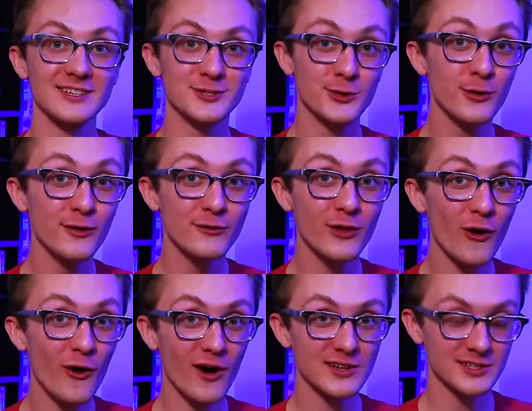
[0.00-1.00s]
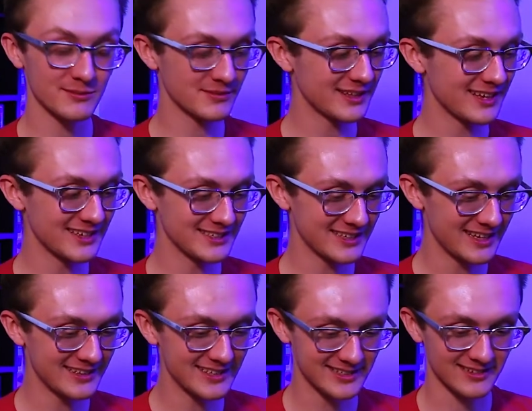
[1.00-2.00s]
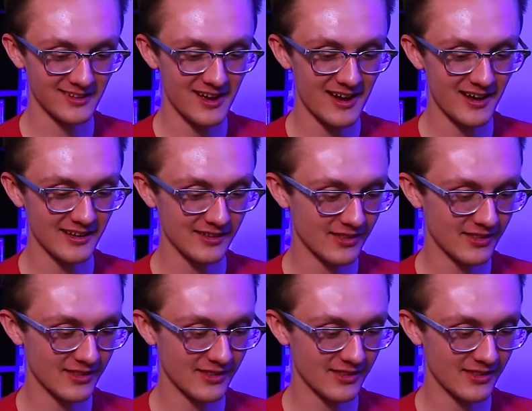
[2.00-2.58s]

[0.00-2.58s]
two of the awesome things in this lot